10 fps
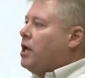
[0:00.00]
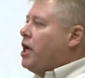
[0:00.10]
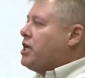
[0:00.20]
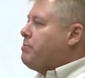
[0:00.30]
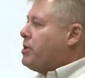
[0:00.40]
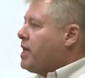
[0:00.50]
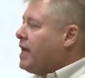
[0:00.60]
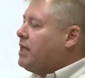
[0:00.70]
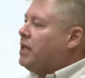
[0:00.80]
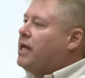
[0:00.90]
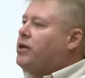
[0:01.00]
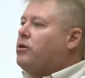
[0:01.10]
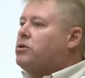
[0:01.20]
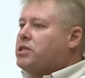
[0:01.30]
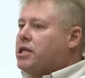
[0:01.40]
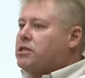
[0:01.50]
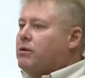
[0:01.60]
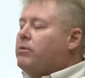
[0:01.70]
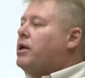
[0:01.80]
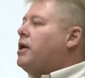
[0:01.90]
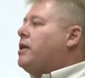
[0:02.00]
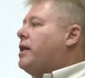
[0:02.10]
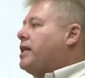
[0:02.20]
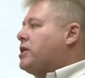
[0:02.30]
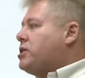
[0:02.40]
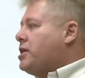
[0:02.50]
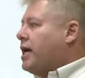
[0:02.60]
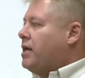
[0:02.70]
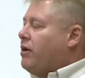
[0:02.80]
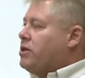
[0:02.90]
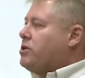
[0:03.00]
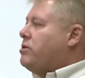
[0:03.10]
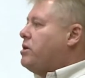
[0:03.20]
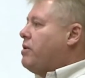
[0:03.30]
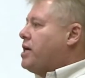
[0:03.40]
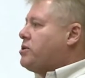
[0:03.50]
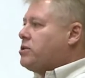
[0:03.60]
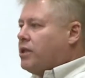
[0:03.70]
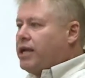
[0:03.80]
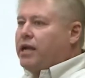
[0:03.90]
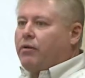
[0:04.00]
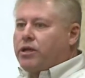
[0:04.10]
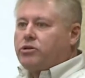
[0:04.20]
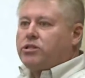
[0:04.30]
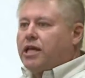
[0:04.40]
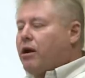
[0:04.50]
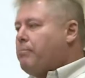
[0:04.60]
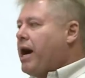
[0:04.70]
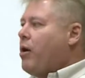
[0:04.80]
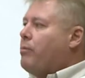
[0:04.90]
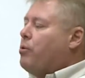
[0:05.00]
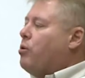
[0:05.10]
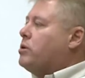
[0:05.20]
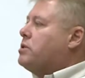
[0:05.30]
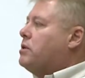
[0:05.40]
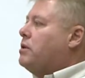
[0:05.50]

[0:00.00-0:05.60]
is protect the electrical system like the secondary surge arresters, the lightning arresters did on power poles,